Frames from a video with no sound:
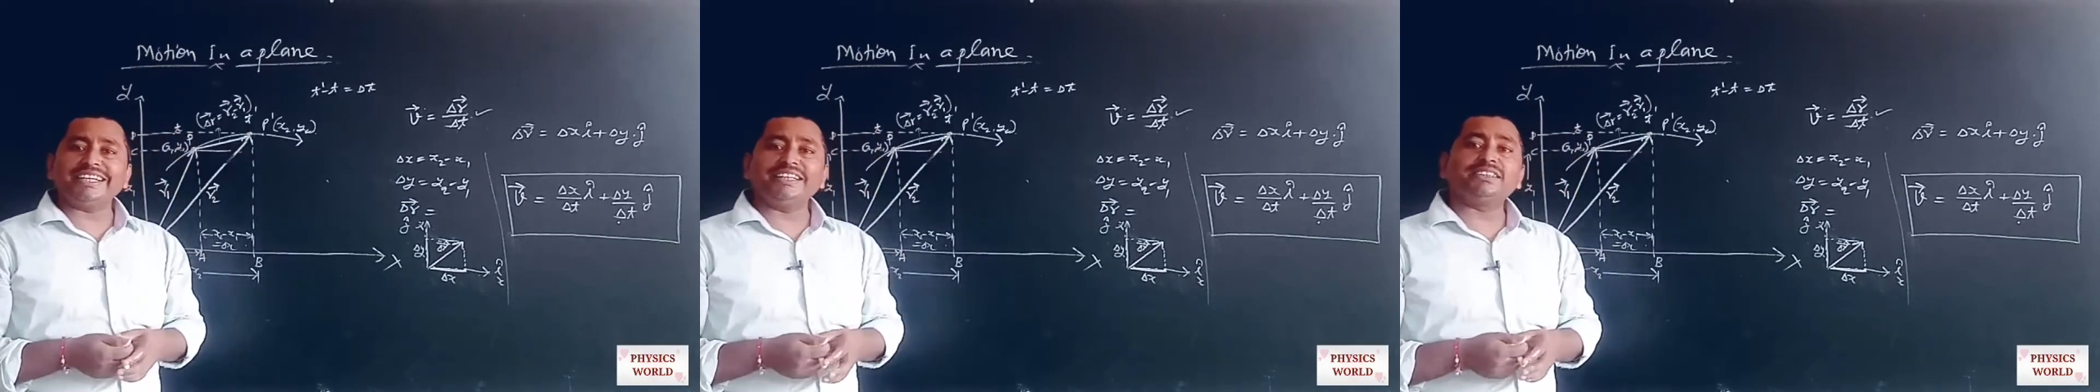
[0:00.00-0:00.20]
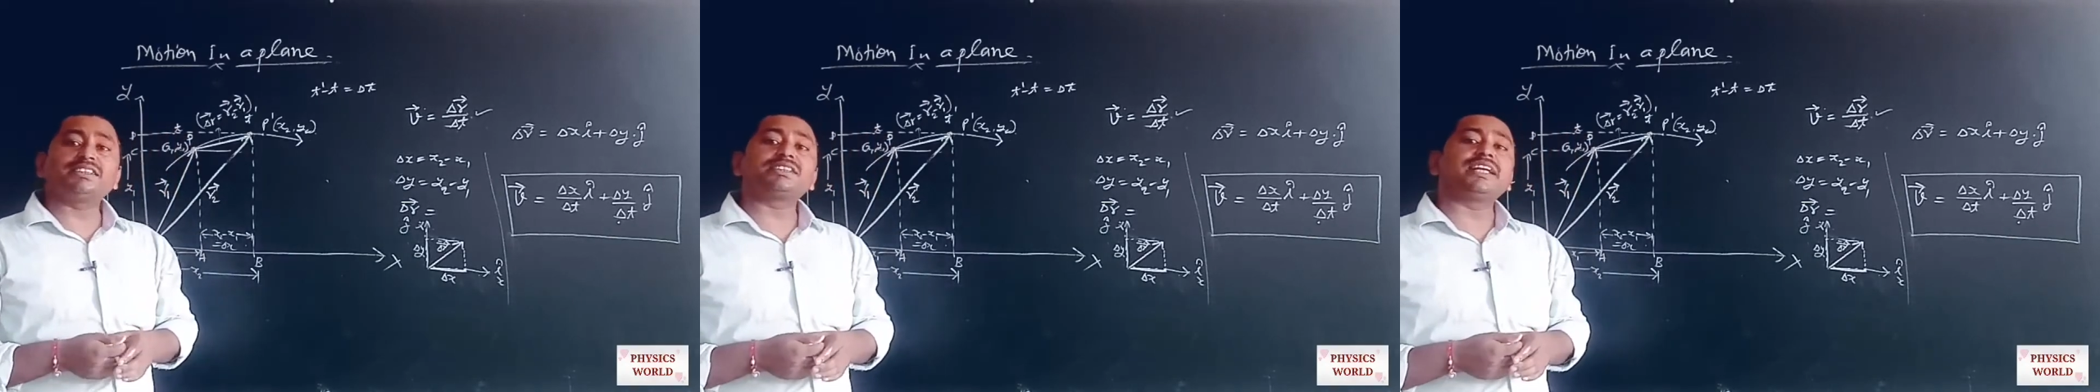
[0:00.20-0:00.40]

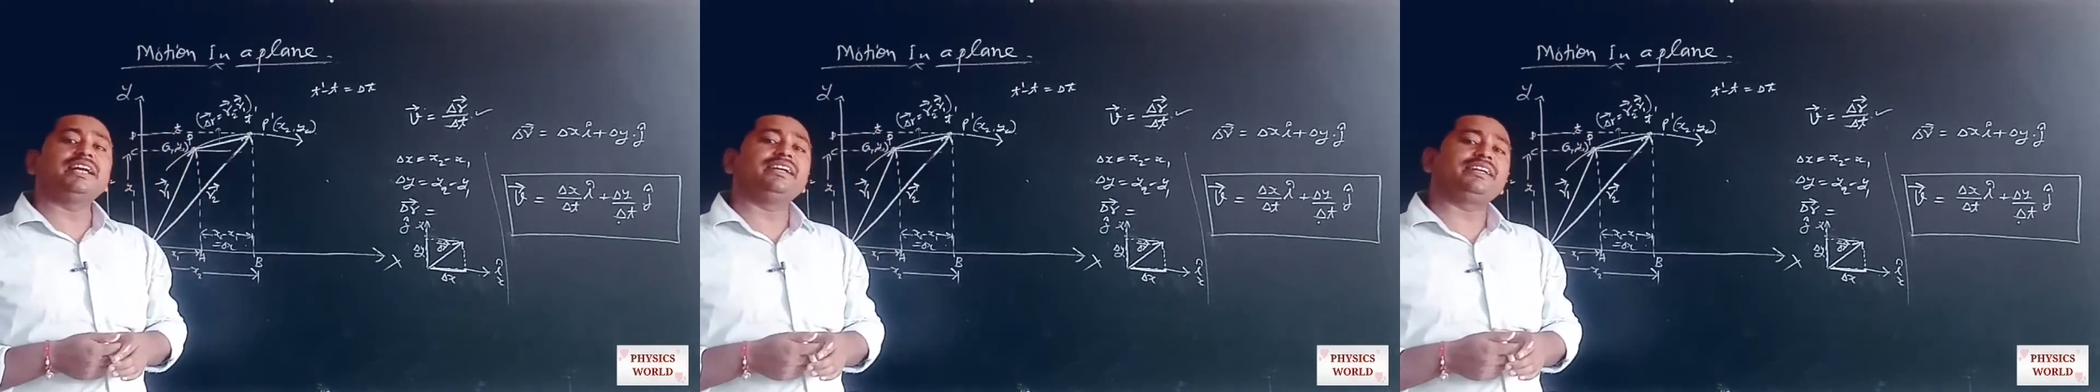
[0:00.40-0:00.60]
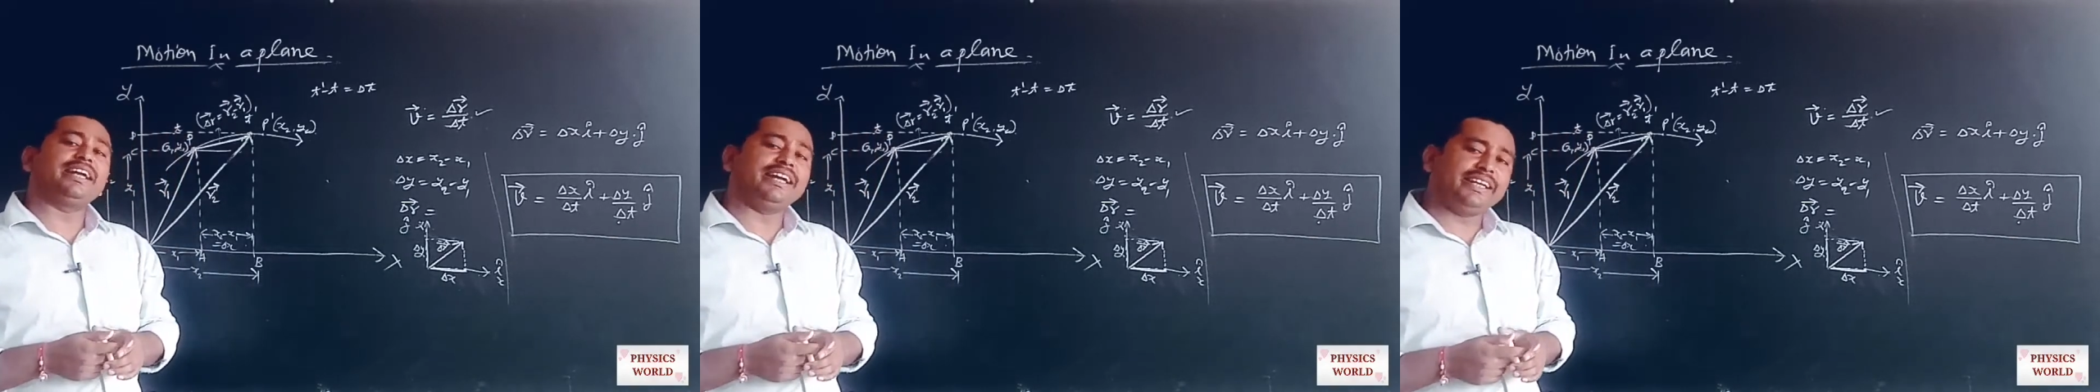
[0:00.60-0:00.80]

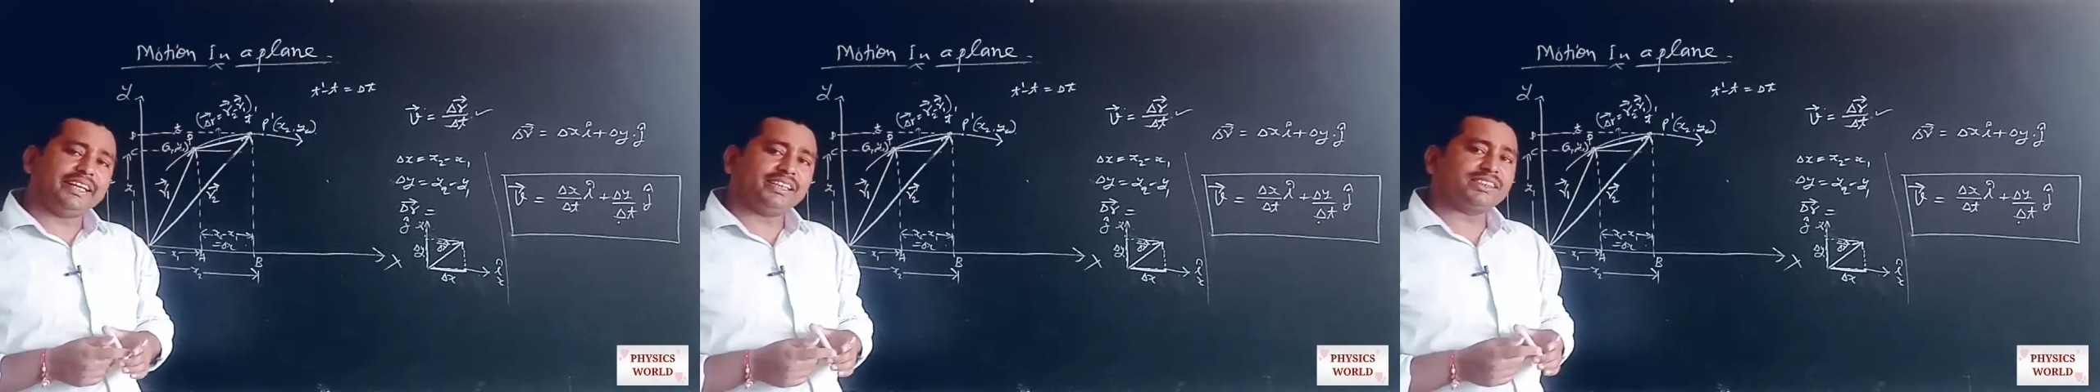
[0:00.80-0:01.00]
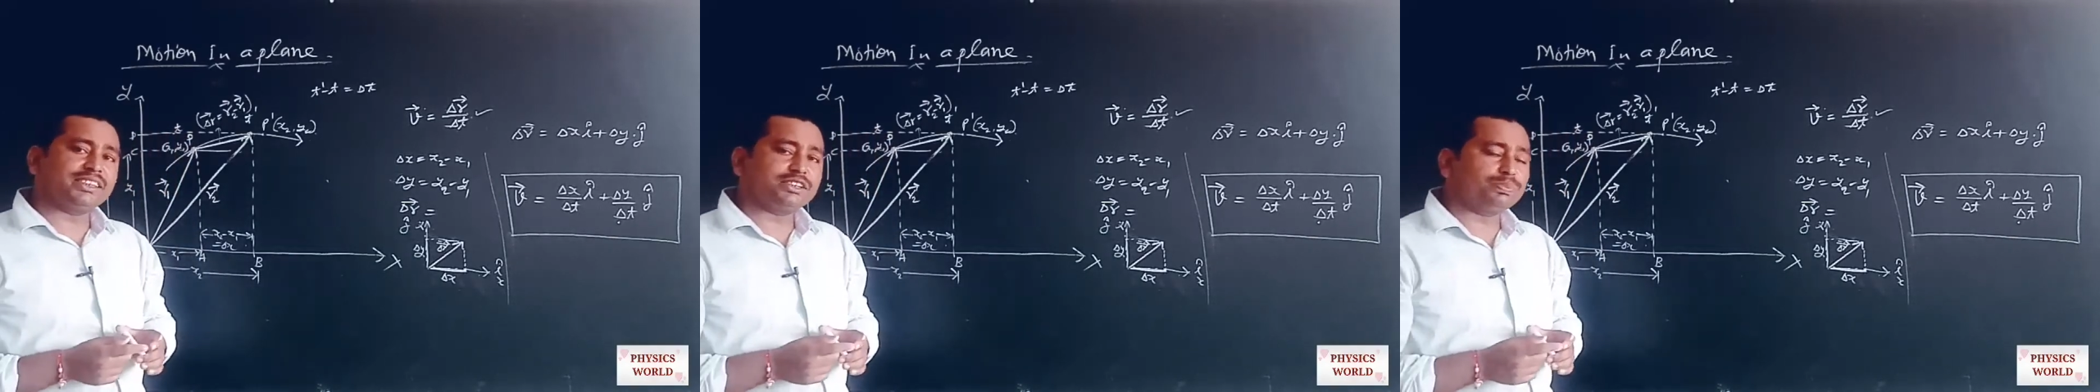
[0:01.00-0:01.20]

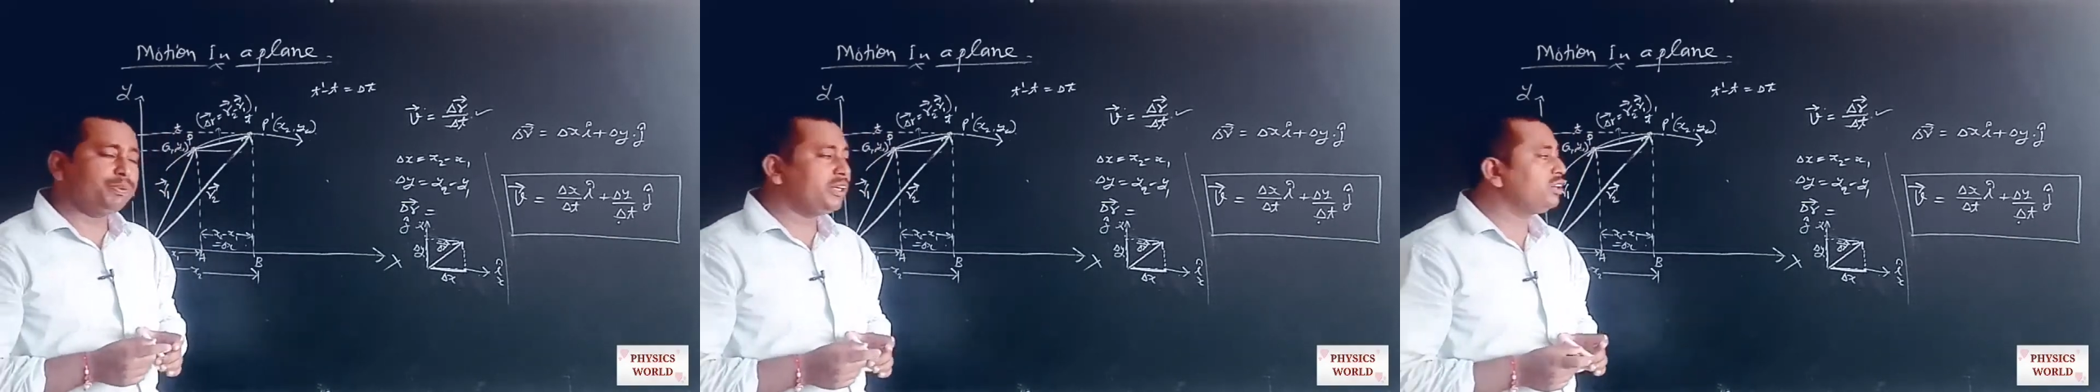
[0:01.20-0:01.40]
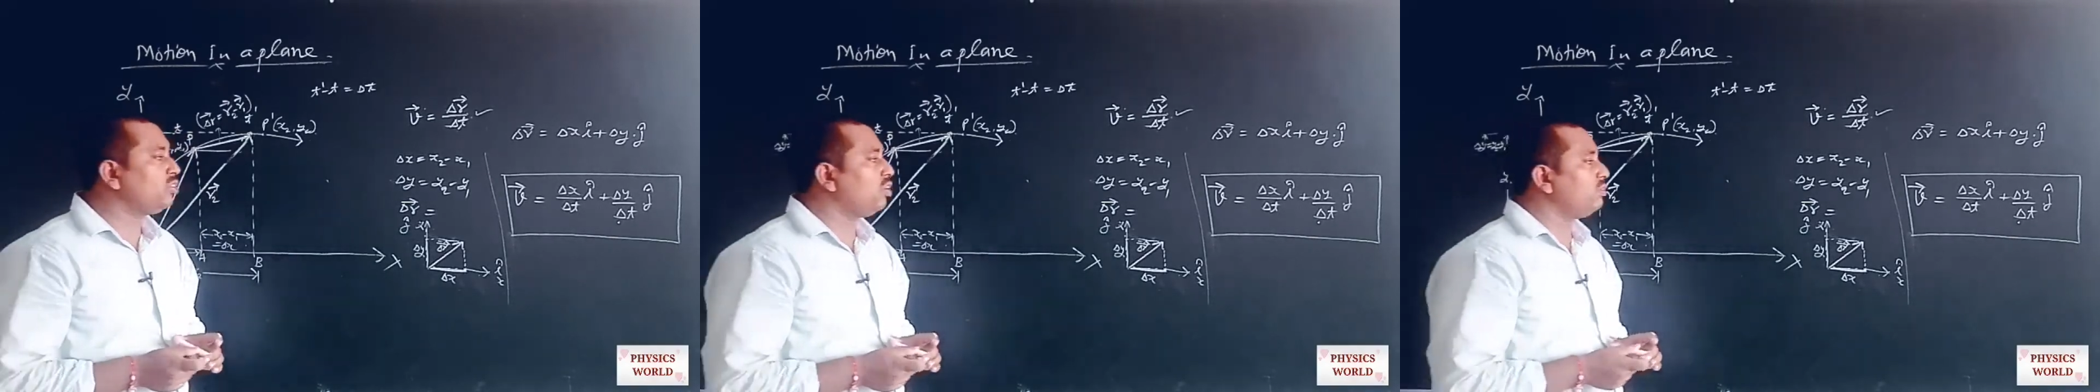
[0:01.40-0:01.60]
instantaneous
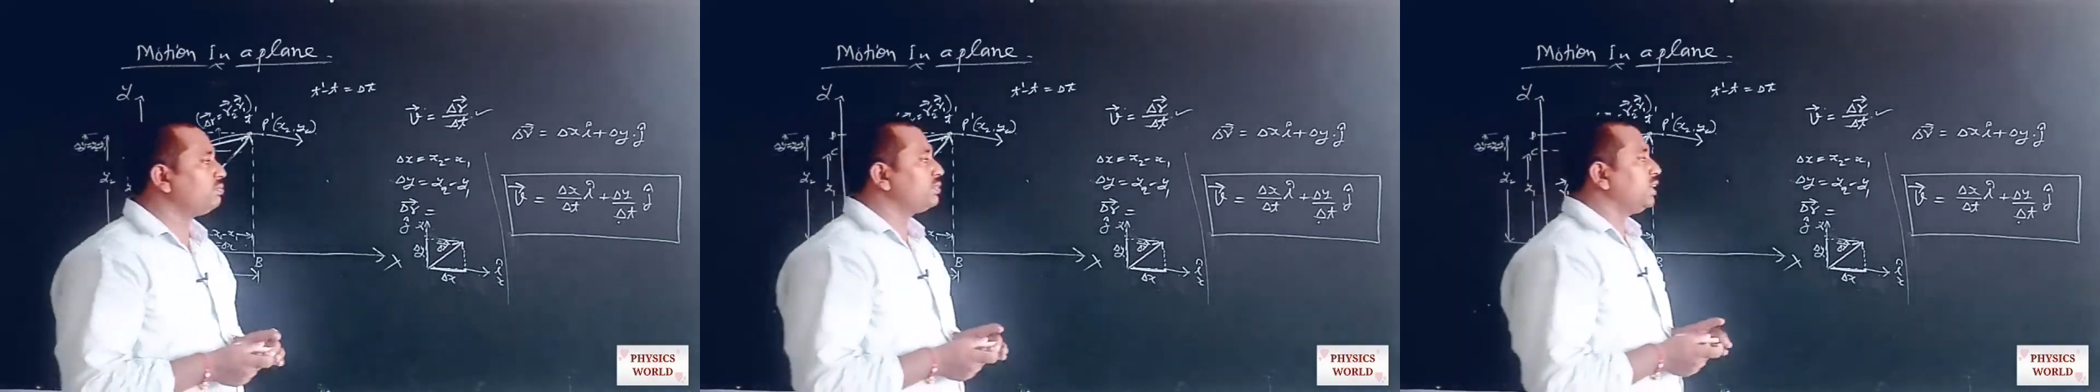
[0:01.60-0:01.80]
speed of